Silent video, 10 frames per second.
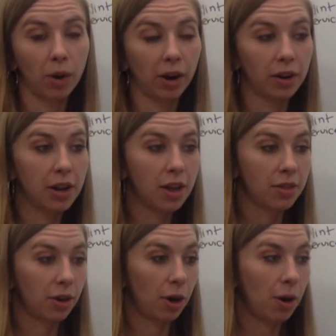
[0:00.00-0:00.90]
where
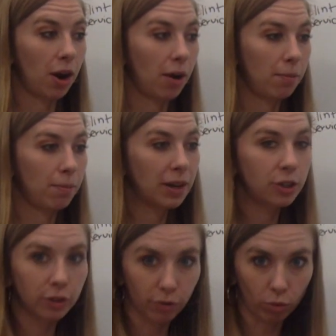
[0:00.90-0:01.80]
there are a
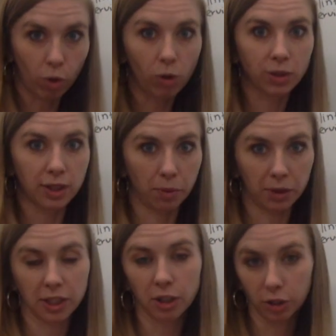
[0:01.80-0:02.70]
bunch of roles that
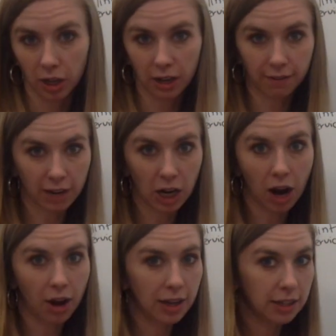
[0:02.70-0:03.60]
we're still trying to figure
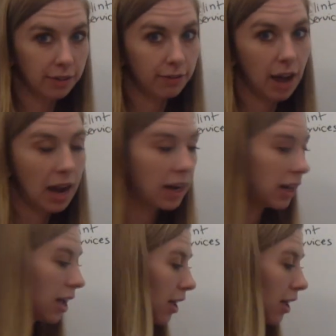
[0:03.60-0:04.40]
out and define.